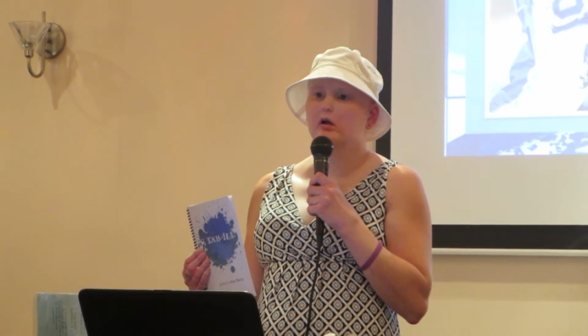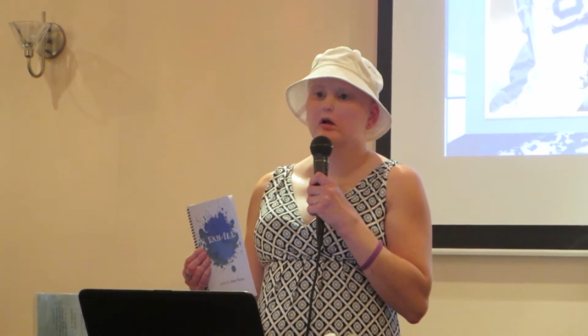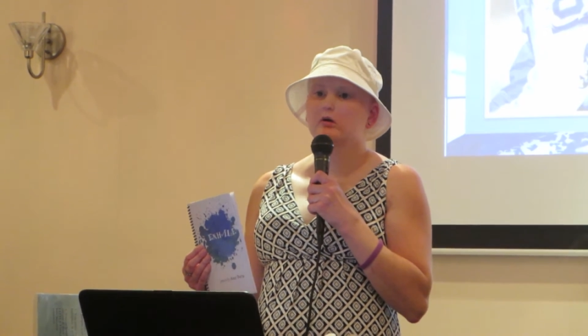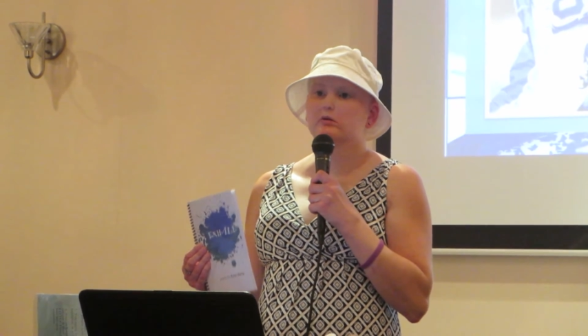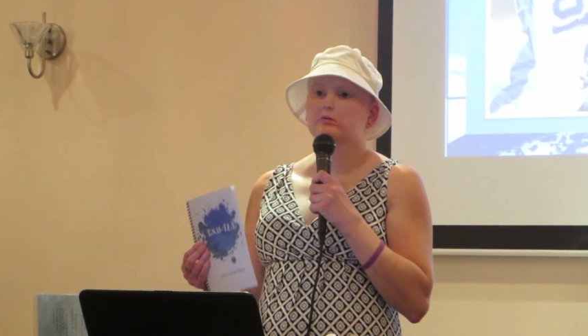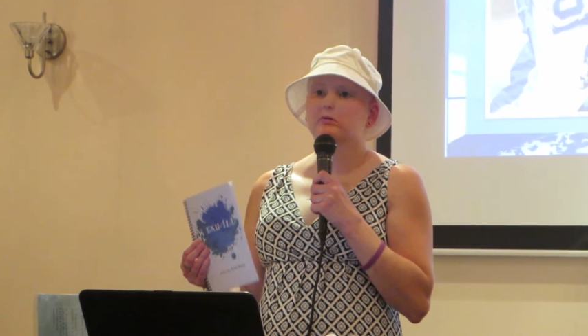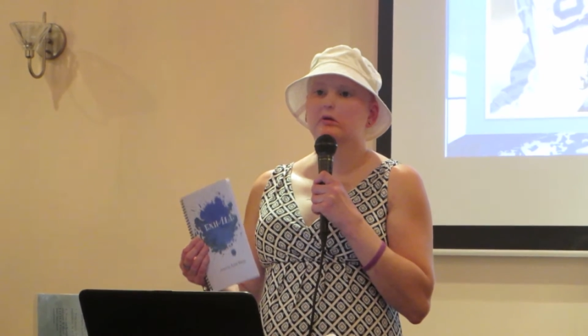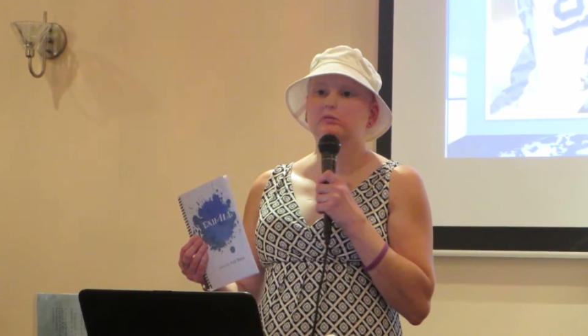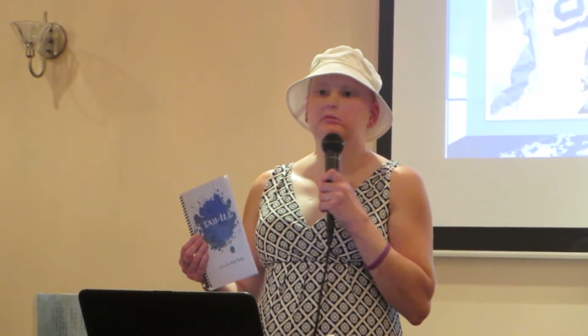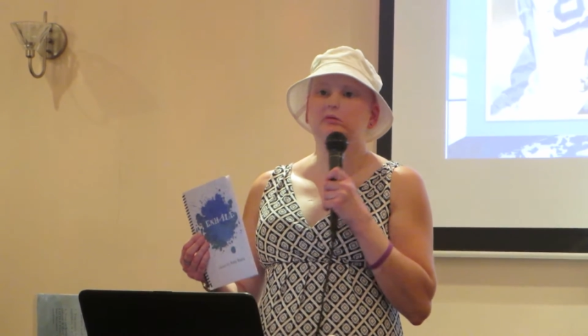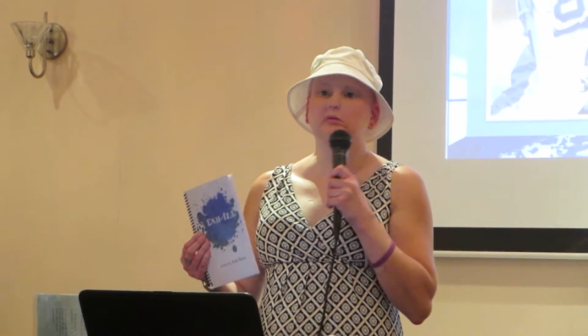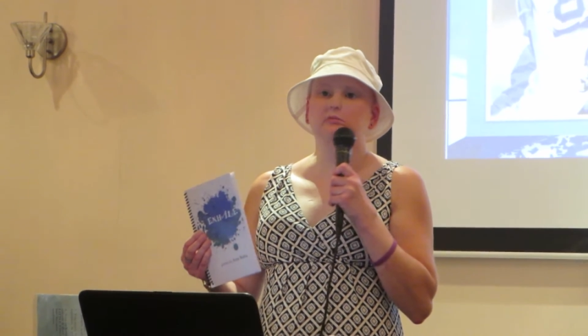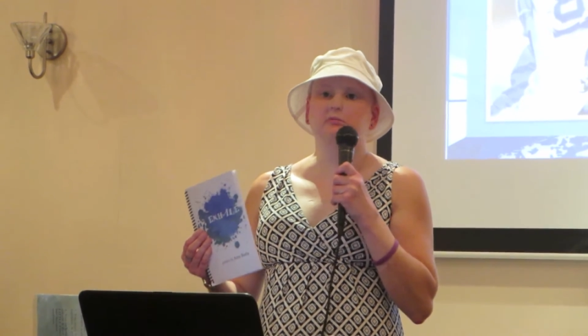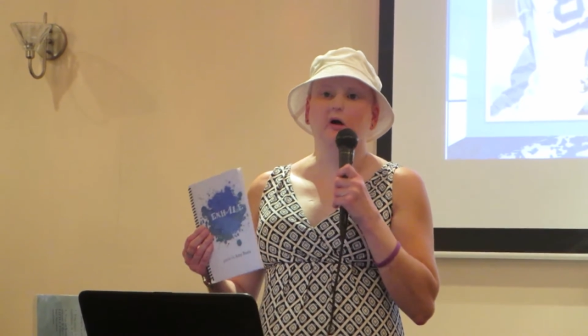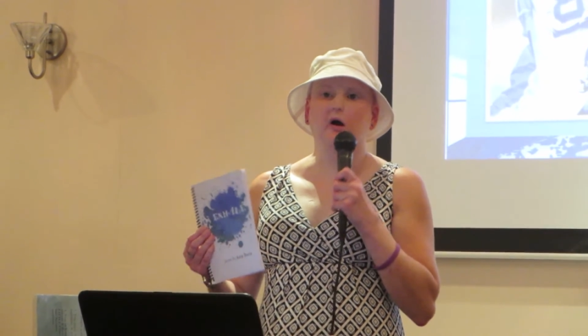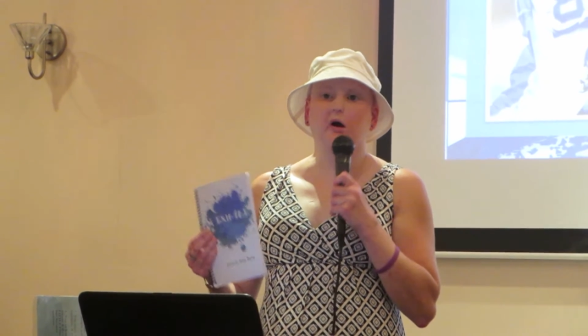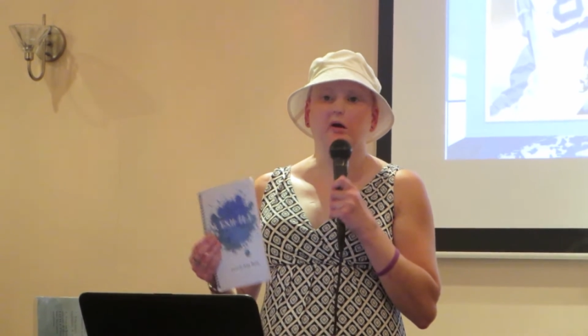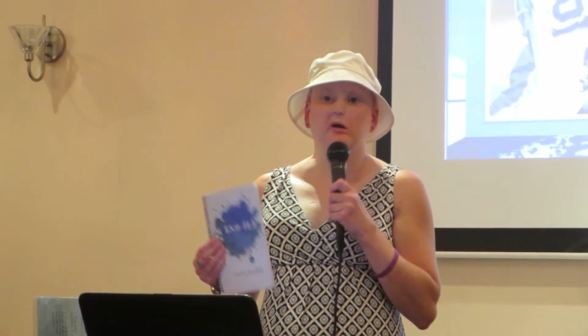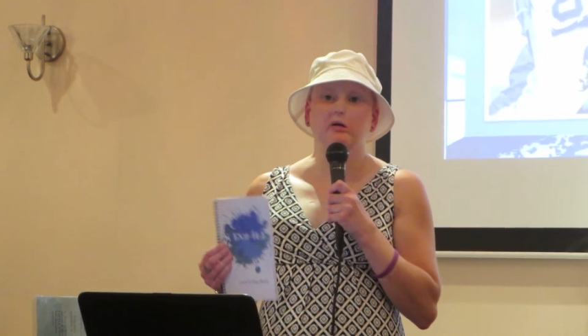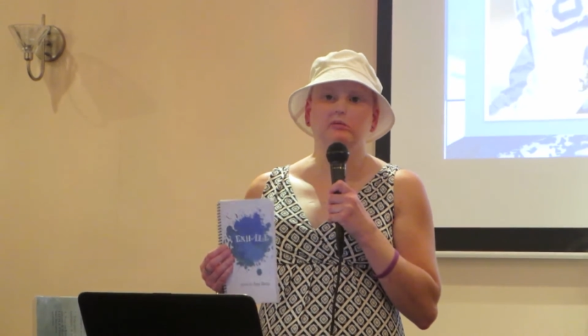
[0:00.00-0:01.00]
So if you've
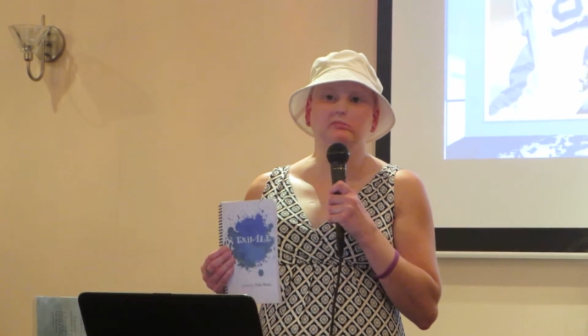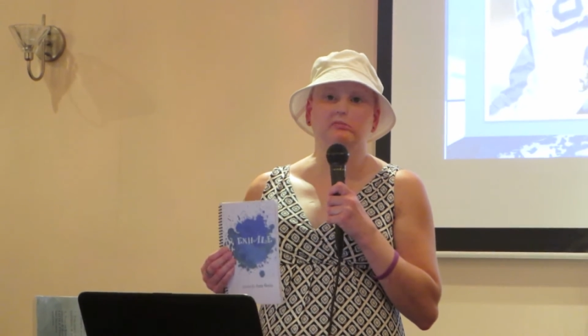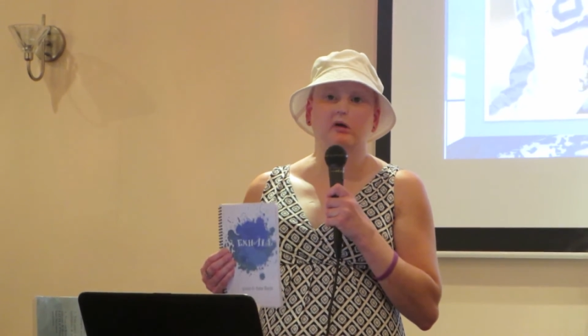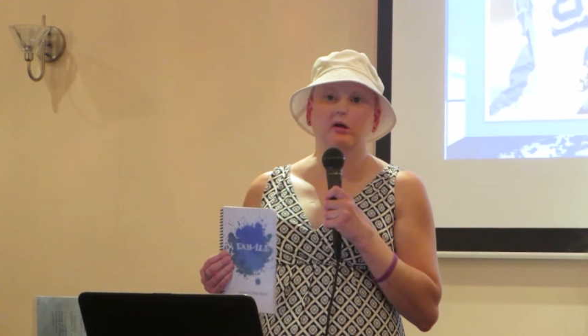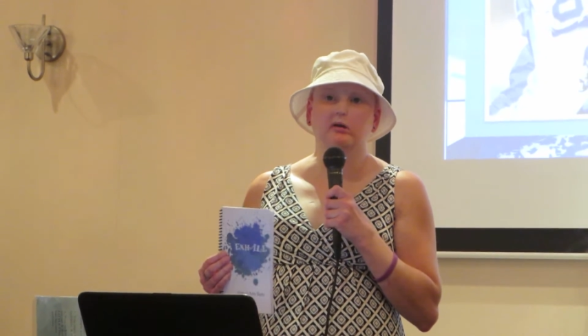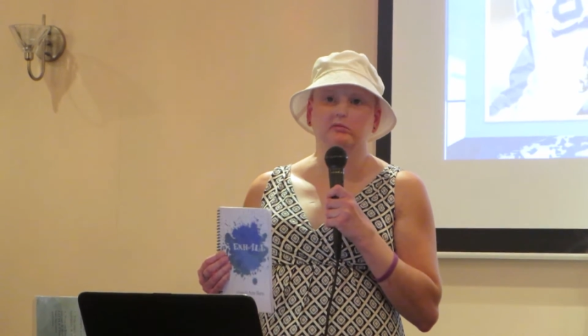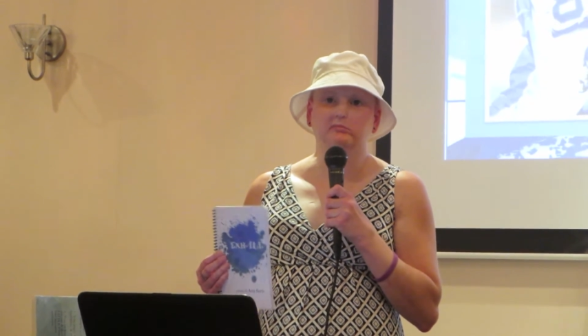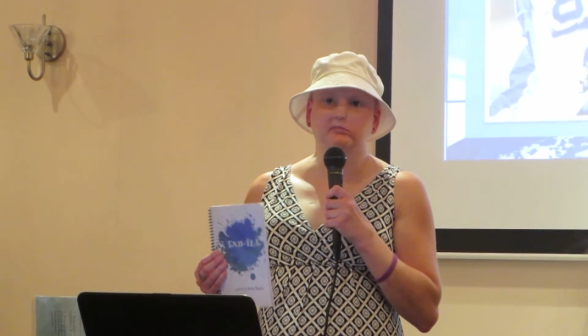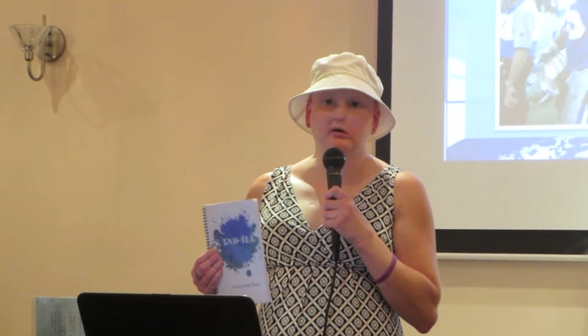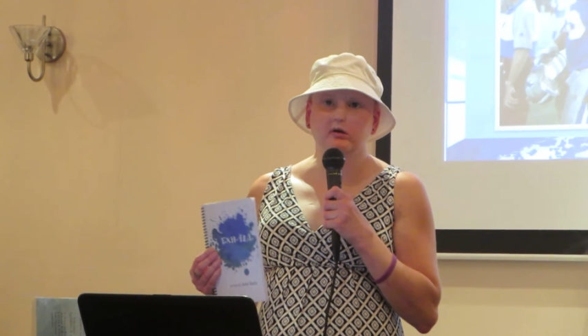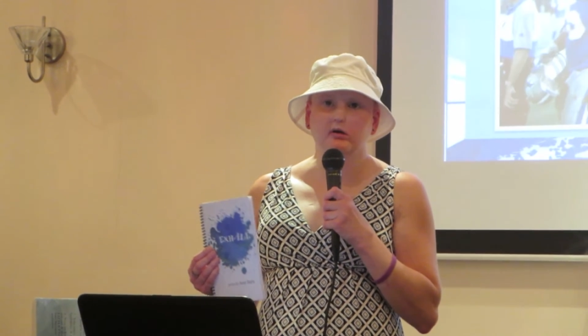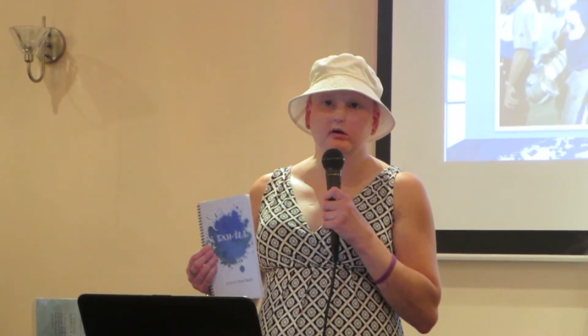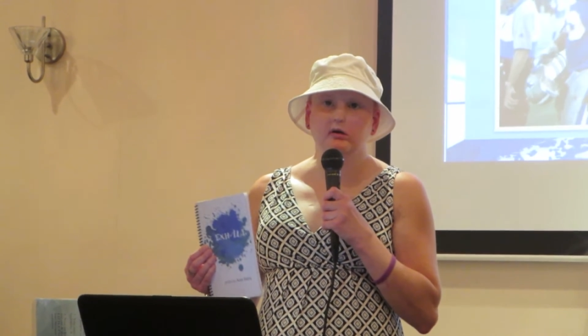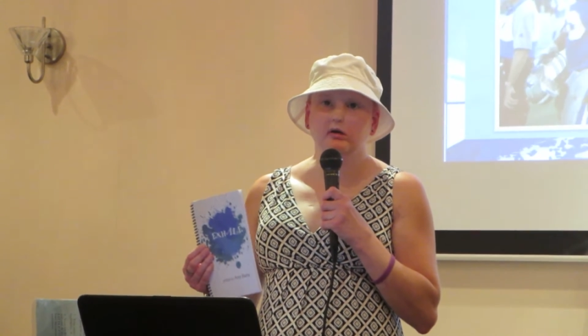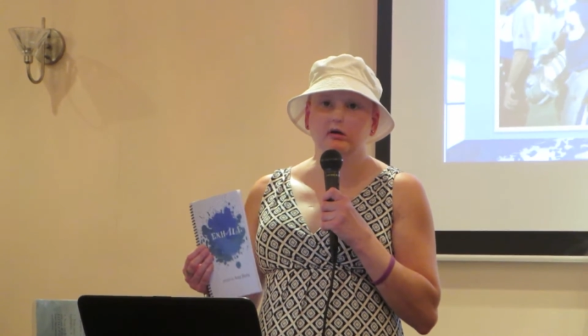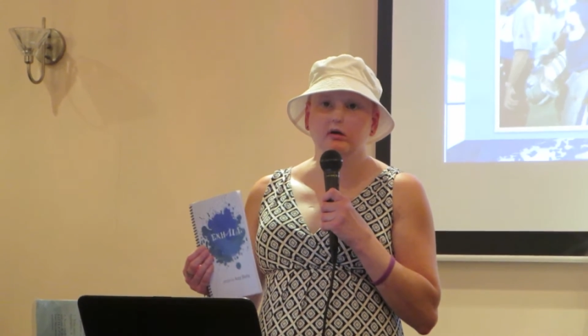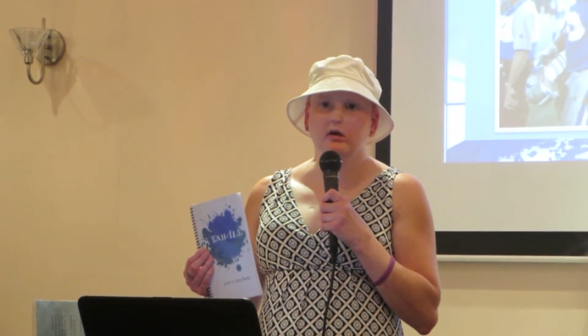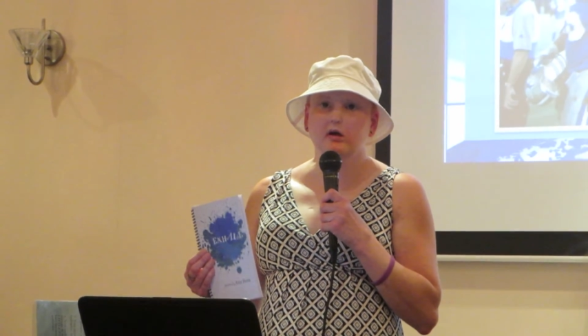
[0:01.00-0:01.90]
already bought a book,